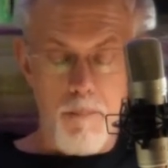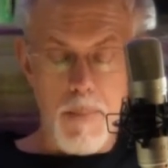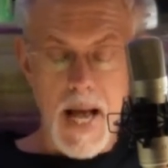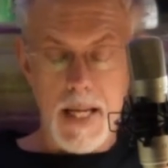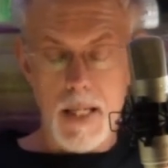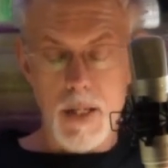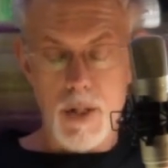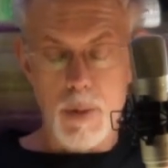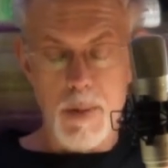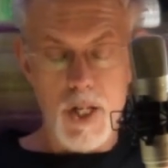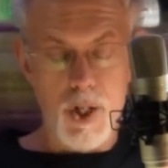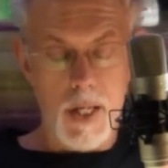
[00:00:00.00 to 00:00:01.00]
Back into
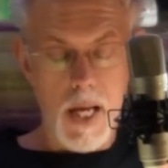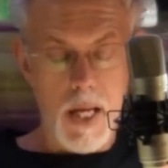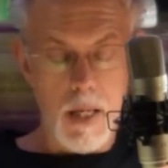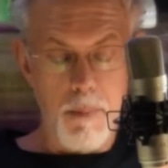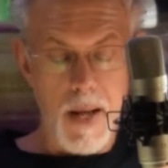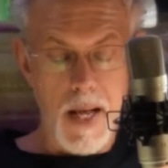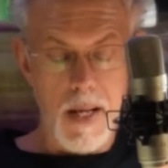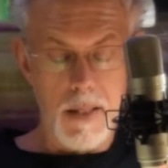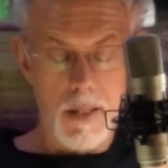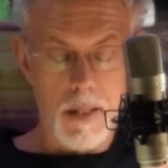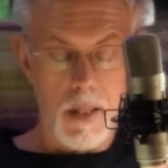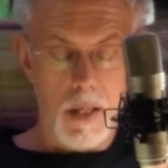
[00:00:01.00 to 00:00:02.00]
speech again it
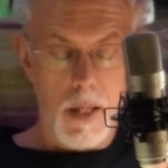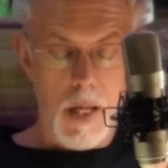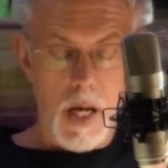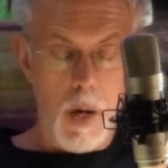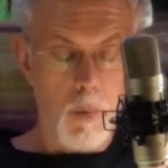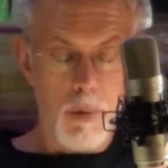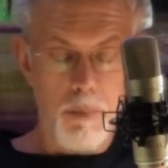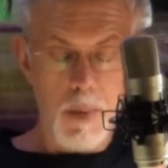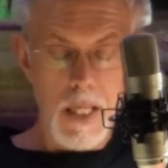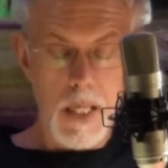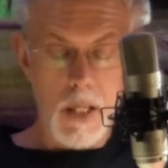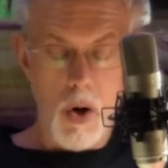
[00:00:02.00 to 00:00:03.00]
passed, and with
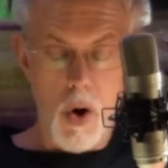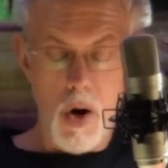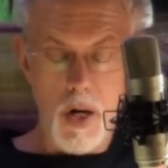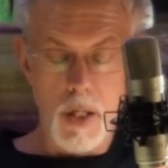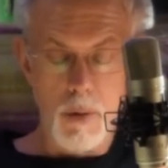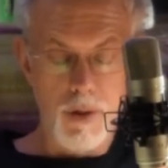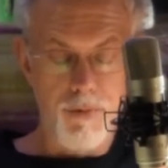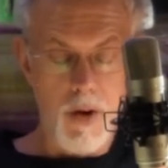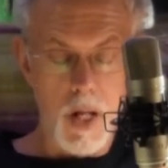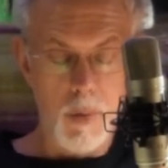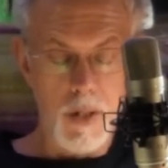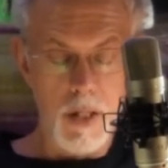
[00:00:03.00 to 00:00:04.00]
beating heart he was
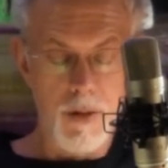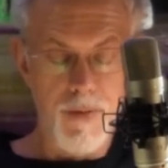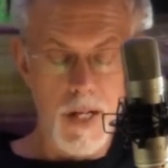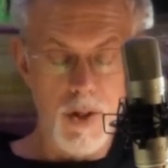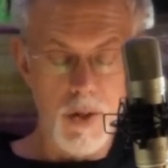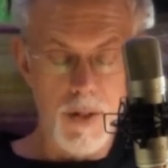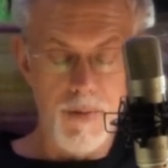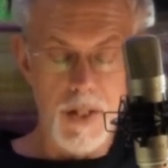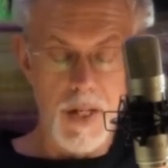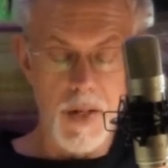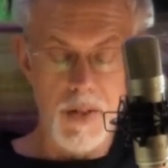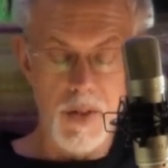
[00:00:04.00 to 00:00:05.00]
following the adventures of a
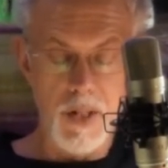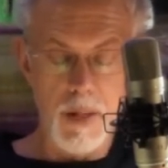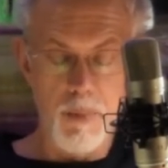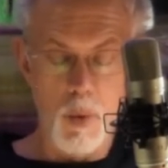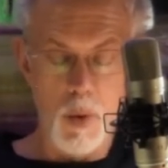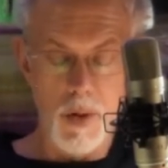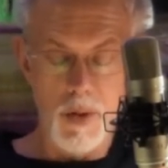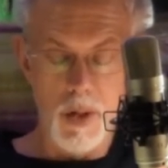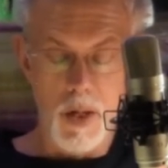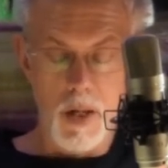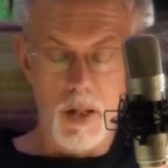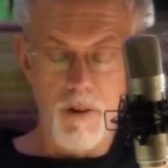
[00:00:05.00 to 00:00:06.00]
dozen seaports,
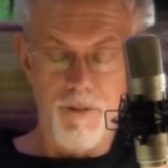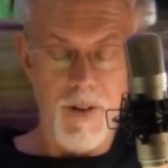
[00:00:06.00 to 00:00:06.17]
the